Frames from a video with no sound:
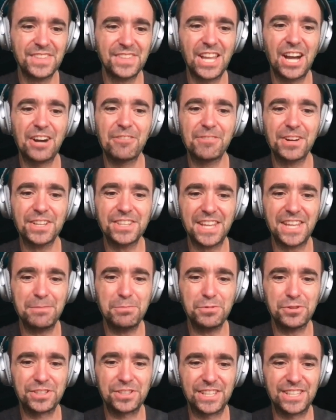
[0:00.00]
Now, what
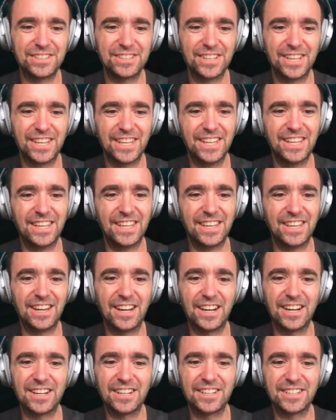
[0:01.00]
Apple did
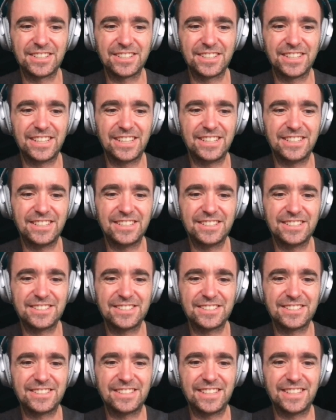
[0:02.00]

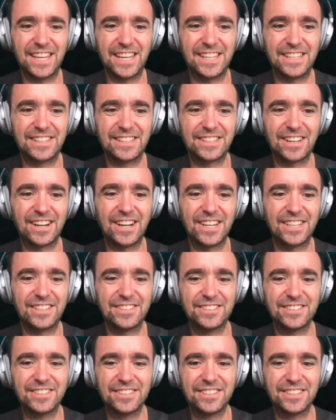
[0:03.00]
is they
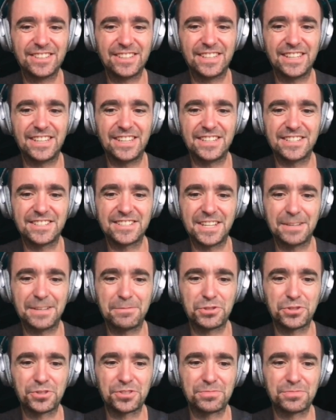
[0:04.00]
tied the
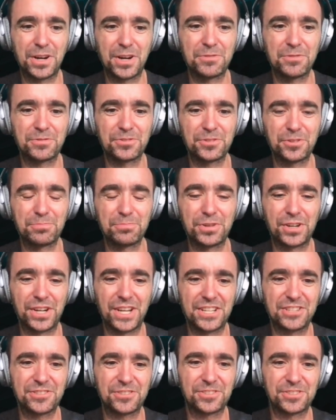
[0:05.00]
snapshot mount
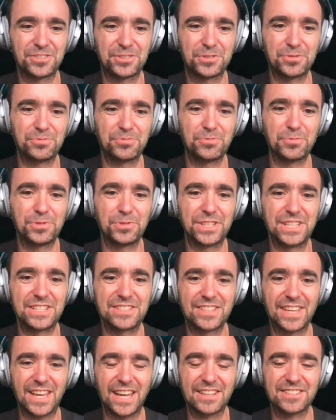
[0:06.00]
operation to full
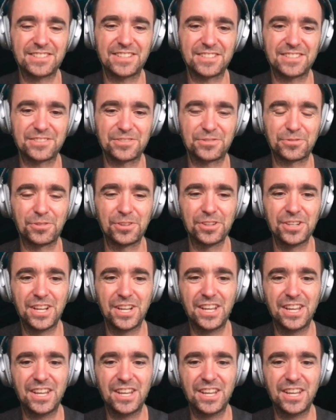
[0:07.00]
disk access role,